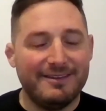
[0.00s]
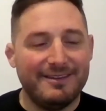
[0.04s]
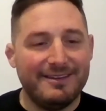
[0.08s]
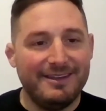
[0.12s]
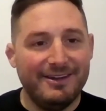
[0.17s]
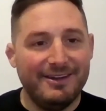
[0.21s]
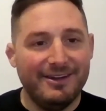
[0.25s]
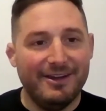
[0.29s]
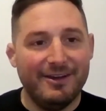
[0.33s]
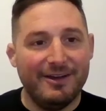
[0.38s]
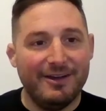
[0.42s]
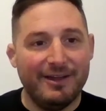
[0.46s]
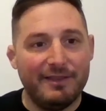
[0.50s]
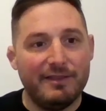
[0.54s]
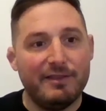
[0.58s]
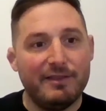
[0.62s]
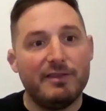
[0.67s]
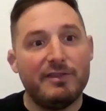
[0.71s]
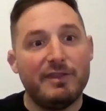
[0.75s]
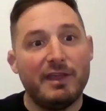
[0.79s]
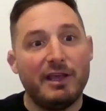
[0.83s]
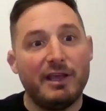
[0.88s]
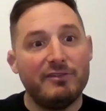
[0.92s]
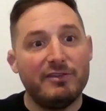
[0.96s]
You know,
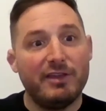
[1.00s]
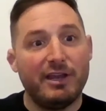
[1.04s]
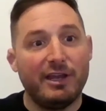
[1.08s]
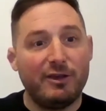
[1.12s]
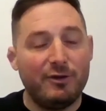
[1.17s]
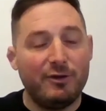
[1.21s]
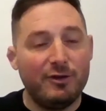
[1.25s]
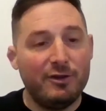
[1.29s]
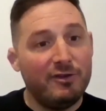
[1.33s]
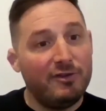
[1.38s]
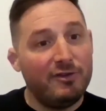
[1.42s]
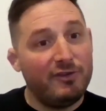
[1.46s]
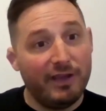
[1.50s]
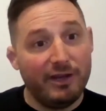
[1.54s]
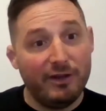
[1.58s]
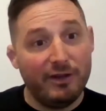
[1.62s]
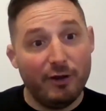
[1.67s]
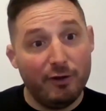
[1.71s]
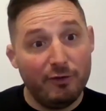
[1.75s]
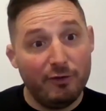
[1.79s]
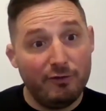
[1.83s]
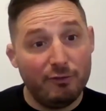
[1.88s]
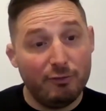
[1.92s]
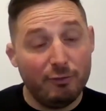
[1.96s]
things I couldn't say
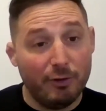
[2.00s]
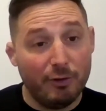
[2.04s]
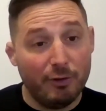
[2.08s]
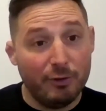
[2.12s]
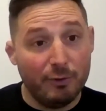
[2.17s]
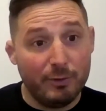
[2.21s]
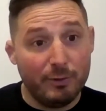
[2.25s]
no to on the